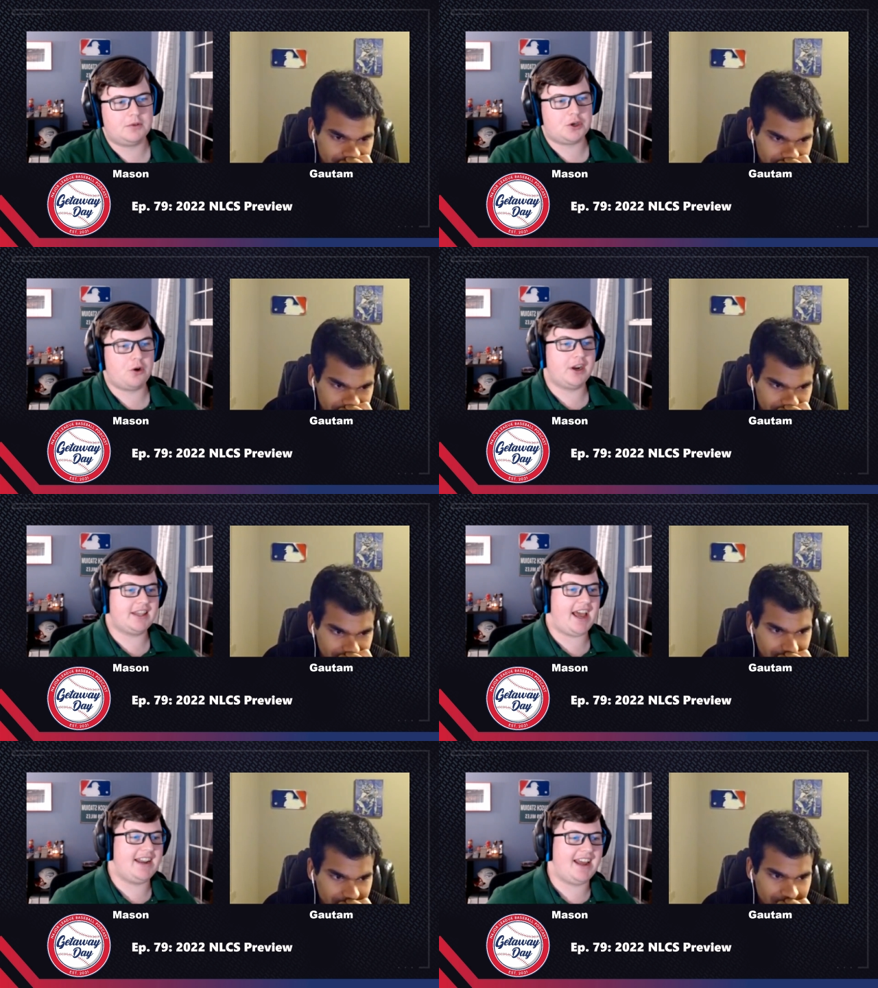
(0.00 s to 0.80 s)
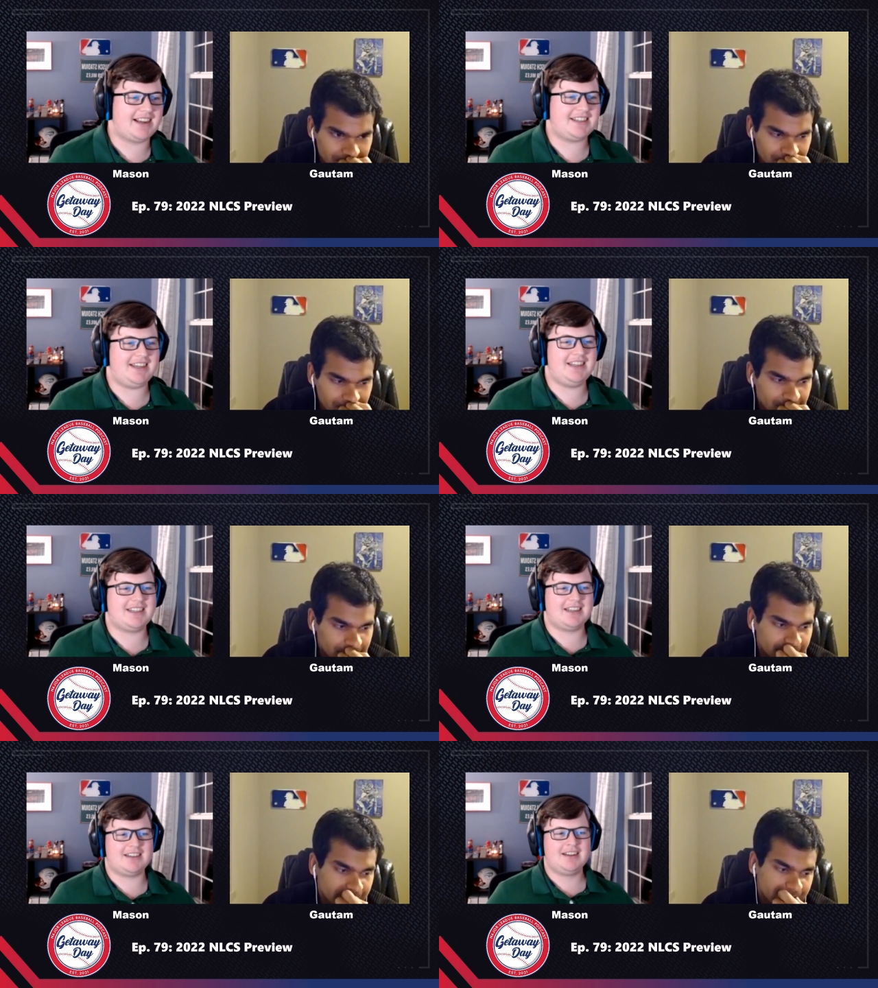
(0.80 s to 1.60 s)
Speaker 1: during that next
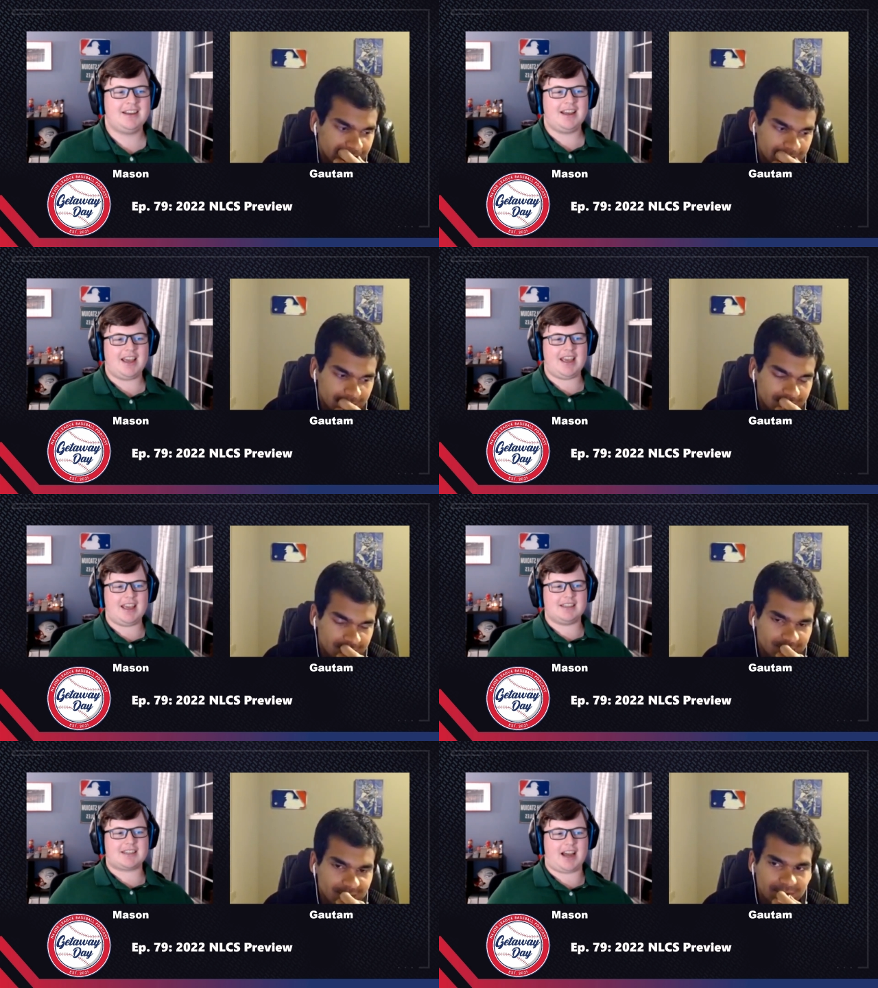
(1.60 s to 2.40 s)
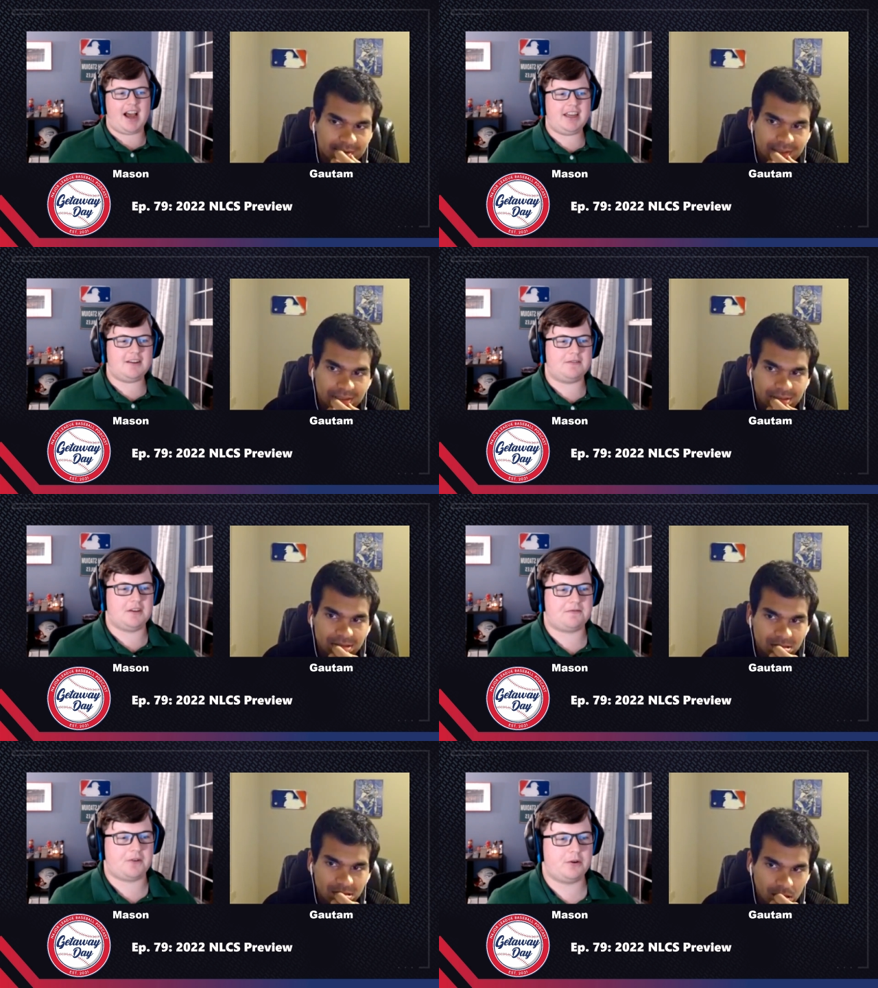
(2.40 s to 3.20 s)
season is kind of
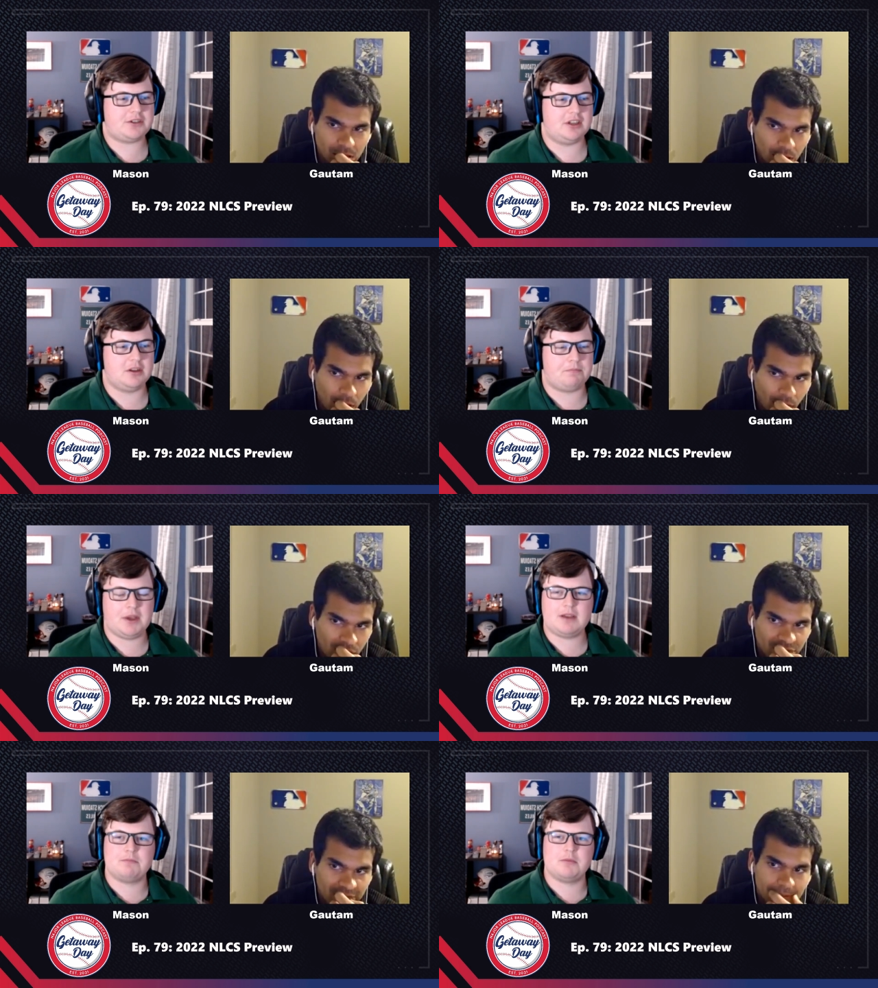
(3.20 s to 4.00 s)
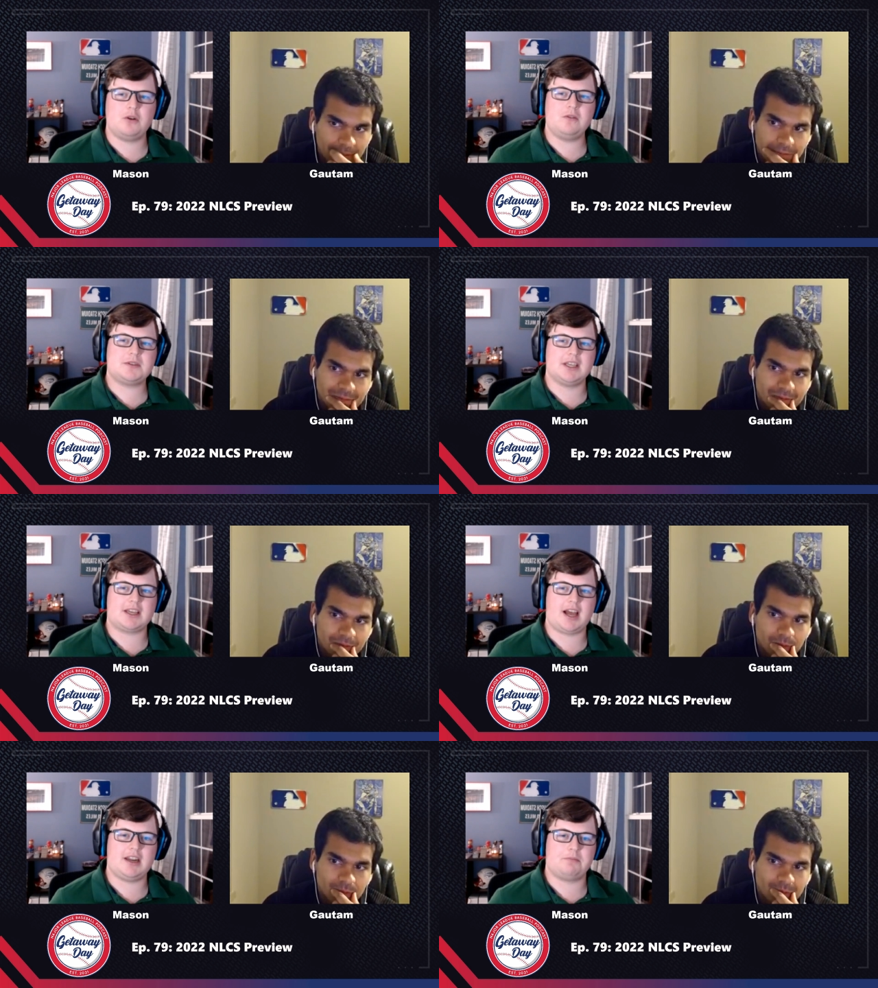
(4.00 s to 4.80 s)
the first of the big moves
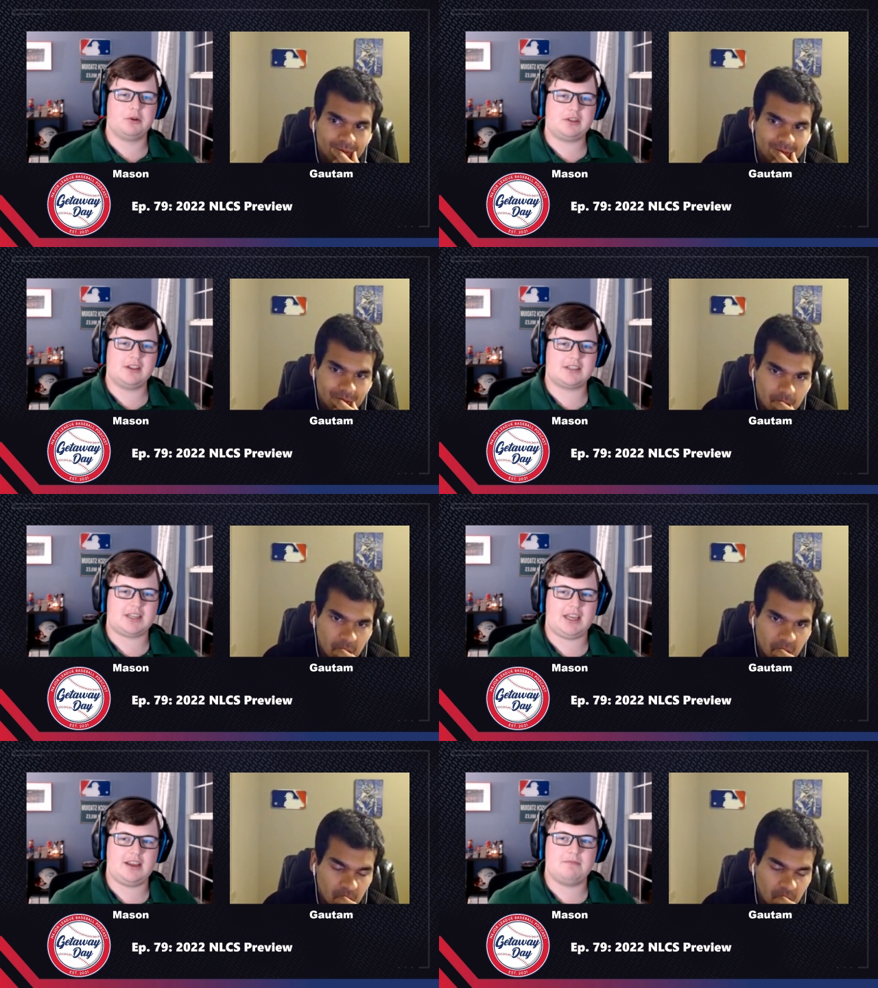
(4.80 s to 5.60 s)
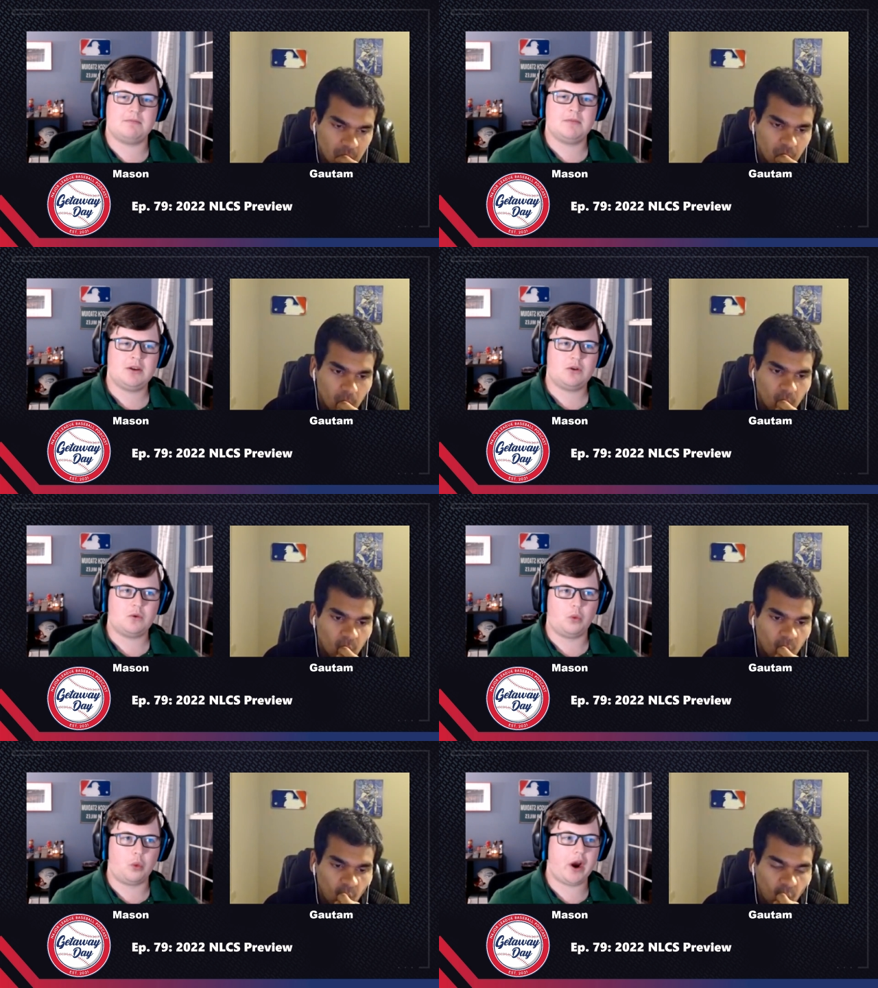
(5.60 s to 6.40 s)
that kind of put this team
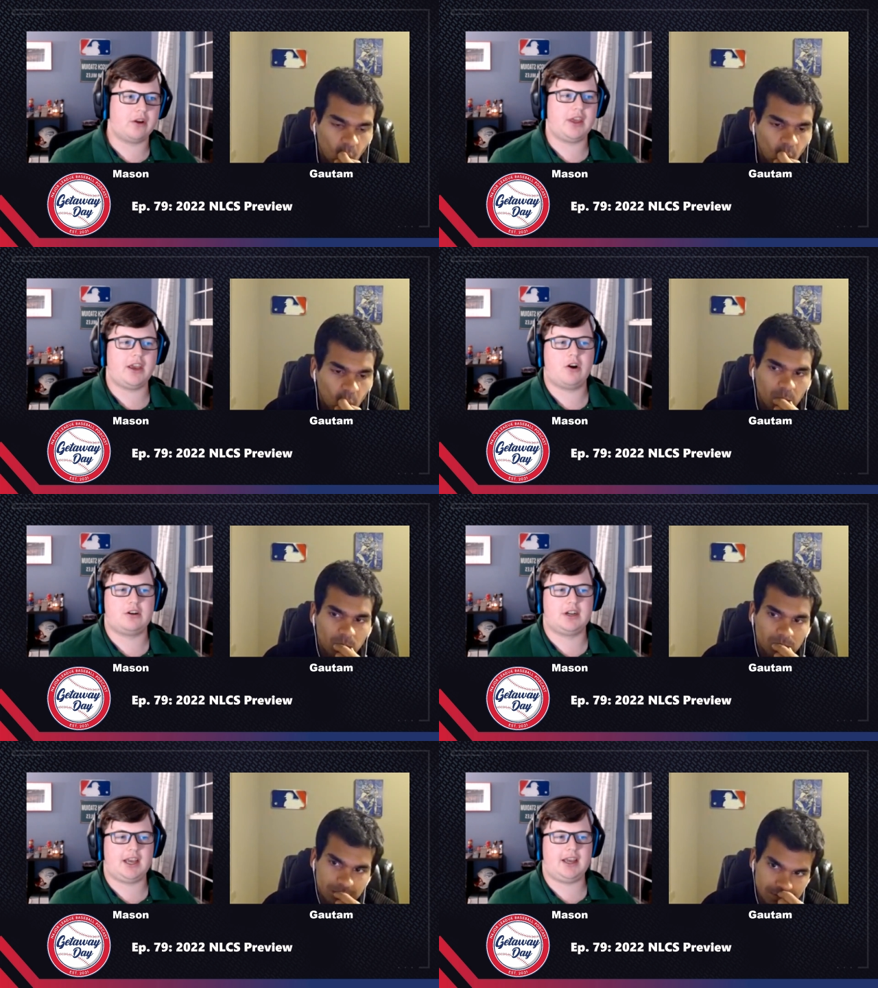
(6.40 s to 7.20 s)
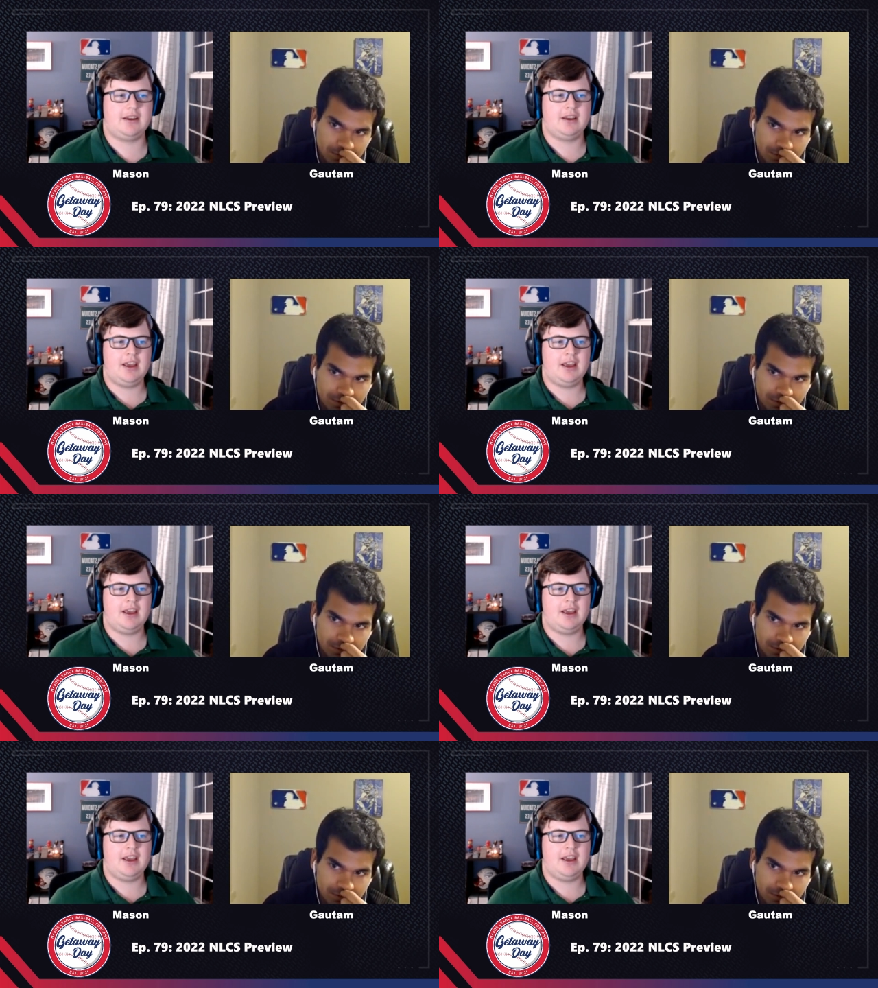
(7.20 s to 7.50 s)
where they are today.